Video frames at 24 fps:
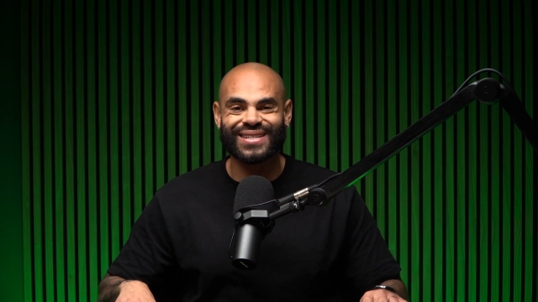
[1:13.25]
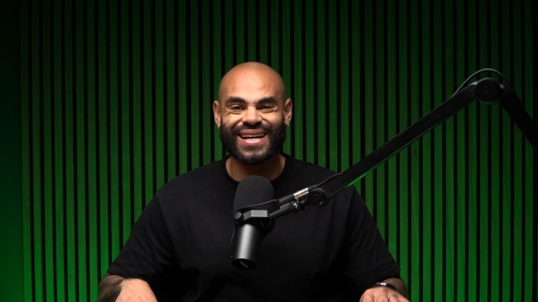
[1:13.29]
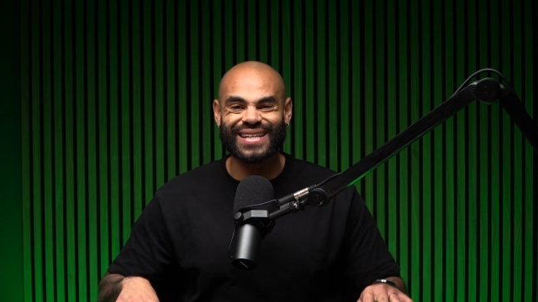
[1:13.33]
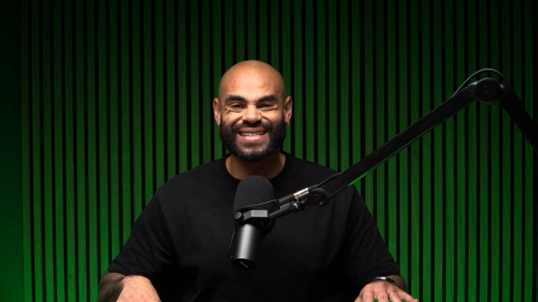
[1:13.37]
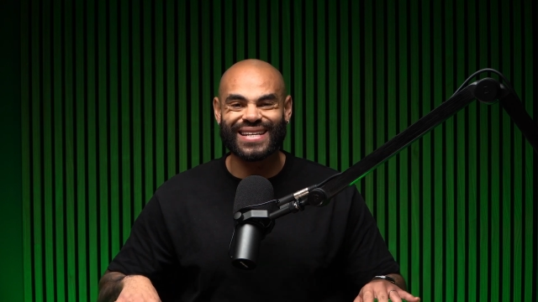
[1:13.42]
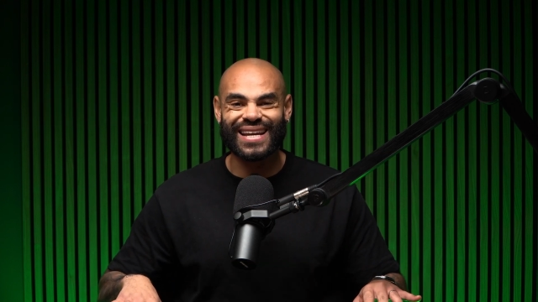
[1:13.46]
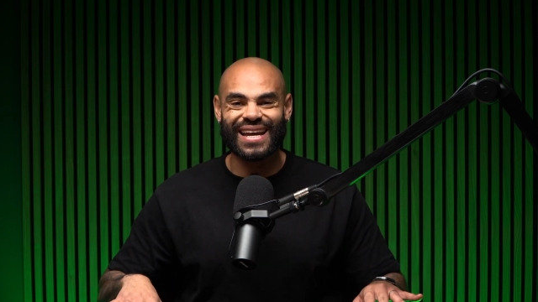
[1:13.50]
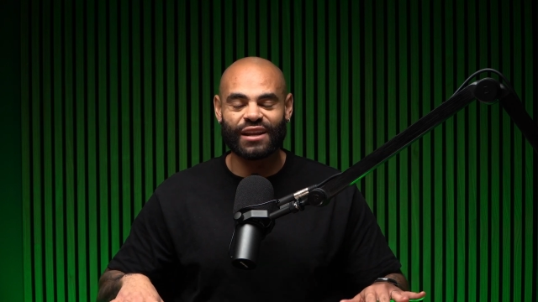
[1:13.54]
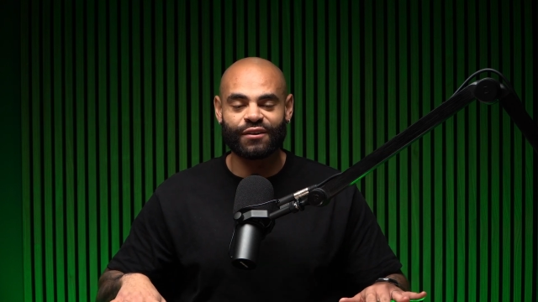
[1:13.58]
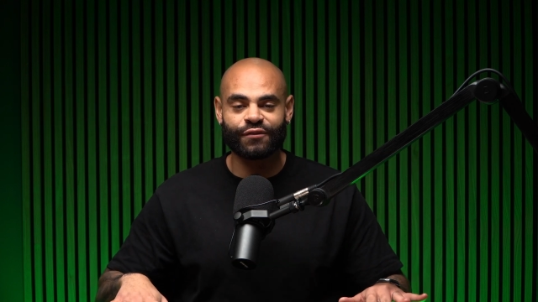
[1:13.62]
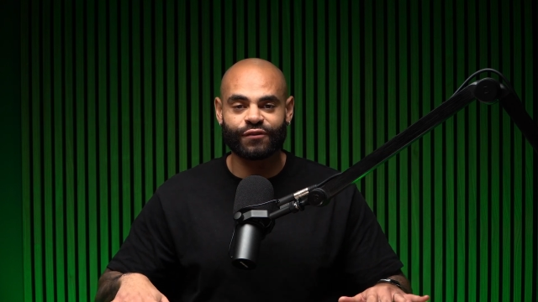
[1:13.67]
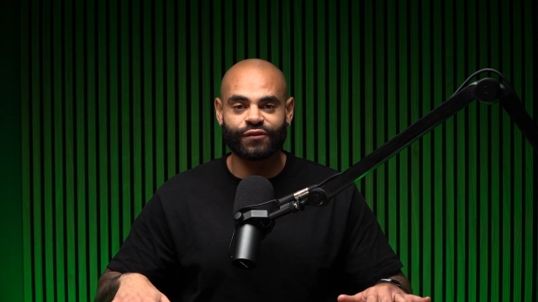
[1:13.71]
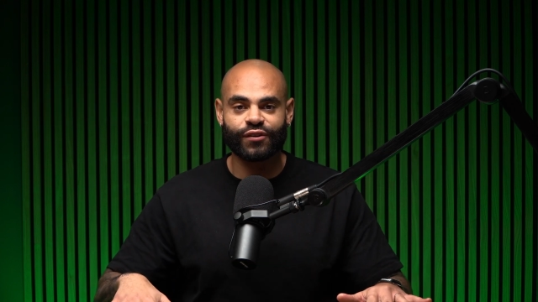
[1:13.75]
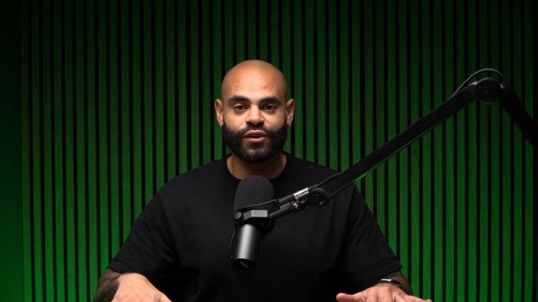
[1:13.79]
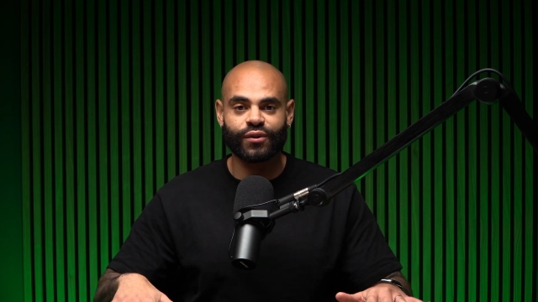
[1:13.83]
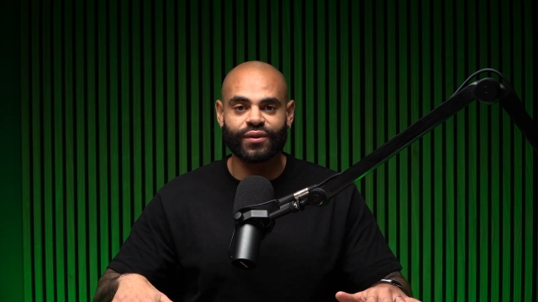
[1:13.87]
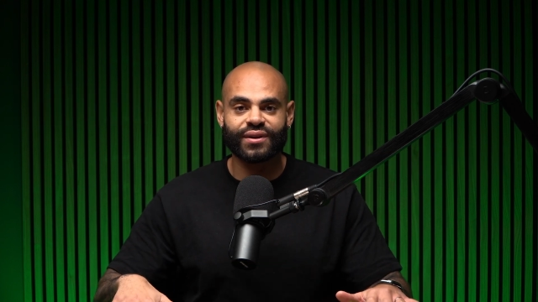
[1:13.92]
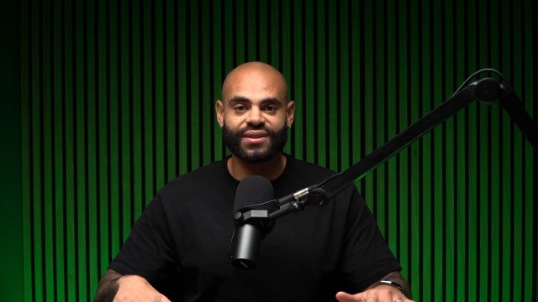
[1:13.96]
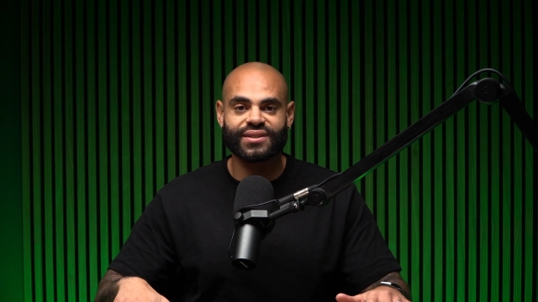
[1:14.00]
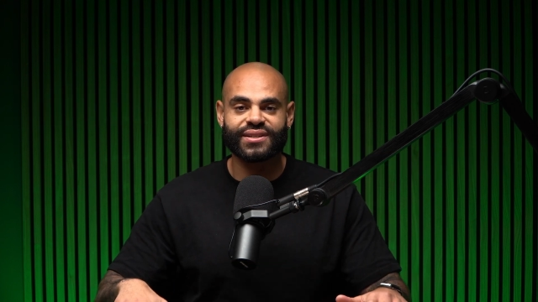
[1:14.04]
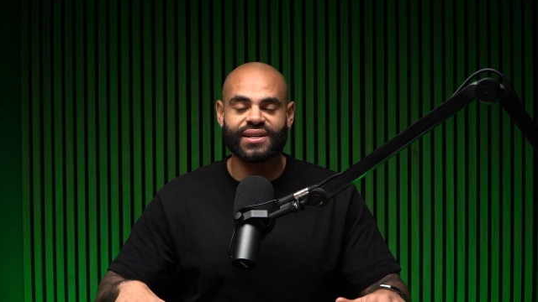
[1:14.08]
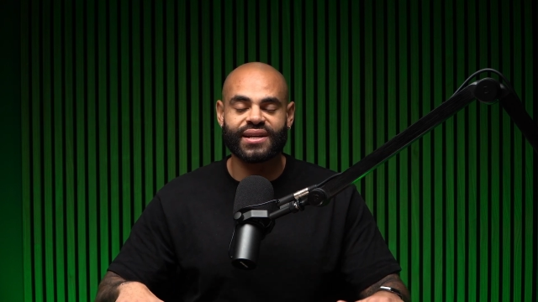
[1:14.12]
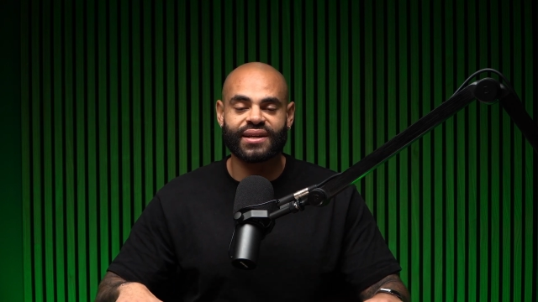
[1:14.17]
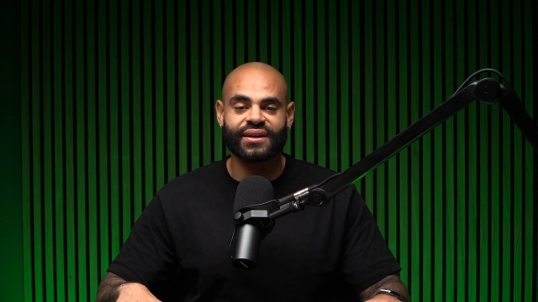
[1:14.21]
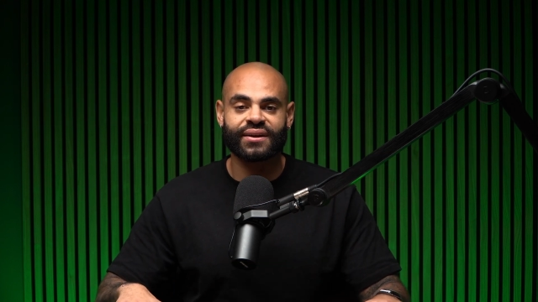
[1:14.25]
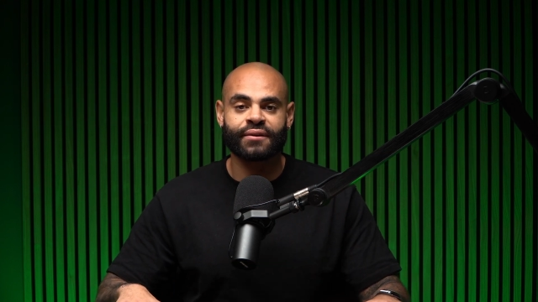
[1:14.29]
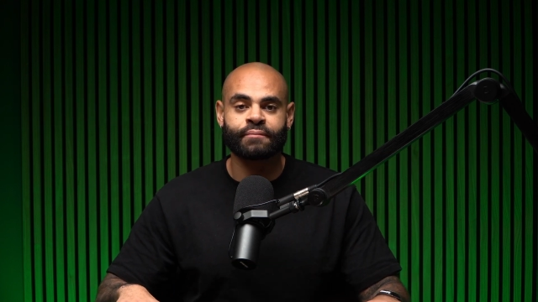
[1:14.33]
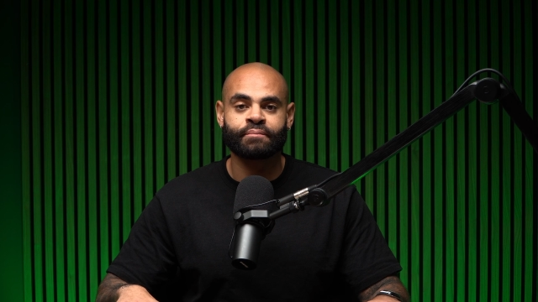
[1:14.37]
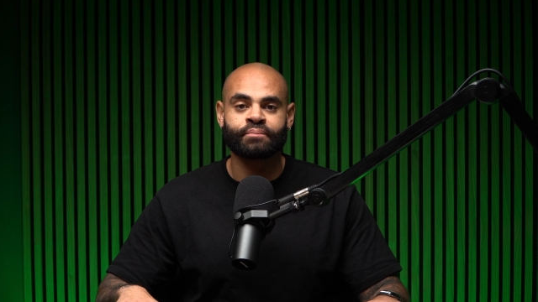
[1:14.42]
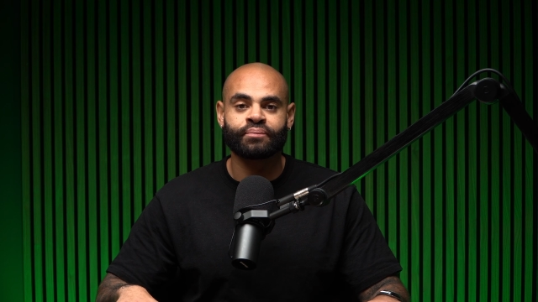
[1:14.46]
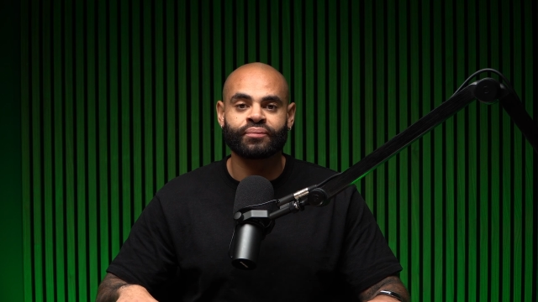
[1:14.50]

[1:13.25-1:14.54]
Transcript: that's influencing